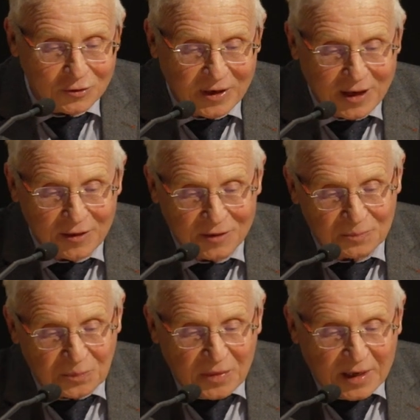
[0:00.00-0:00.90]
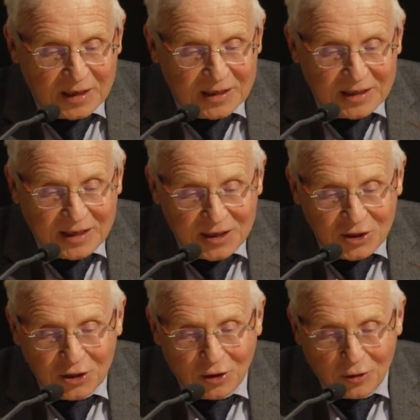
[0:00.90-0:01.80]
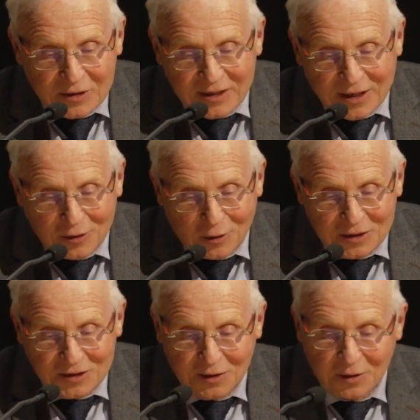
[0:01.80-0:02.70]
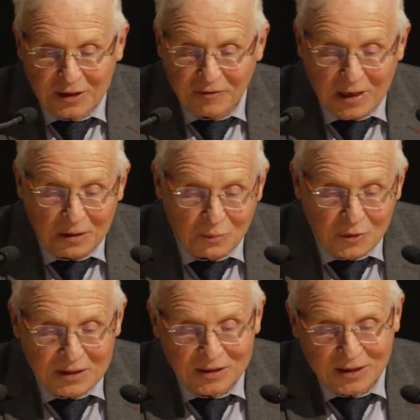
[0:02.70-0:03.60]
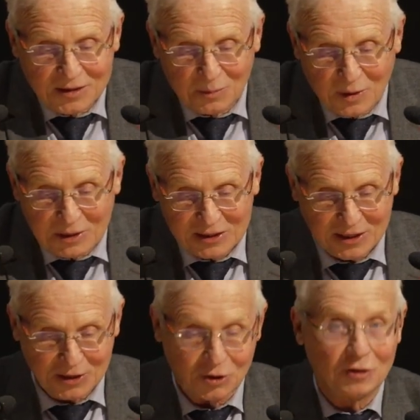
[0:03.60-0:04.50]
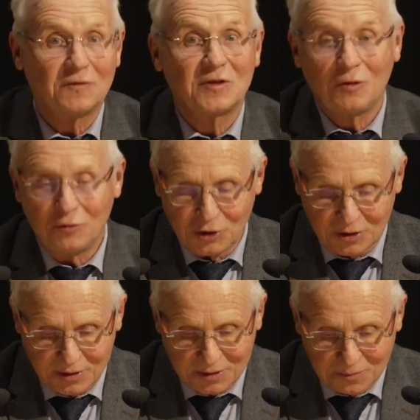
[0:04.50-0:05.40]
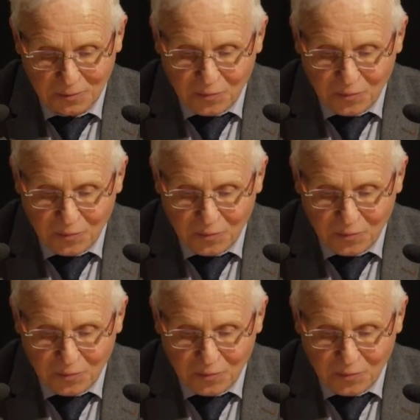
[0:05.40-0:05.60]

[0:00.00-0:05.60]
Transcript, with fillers: together engaging all stakeholders in the development and implementation of solutions.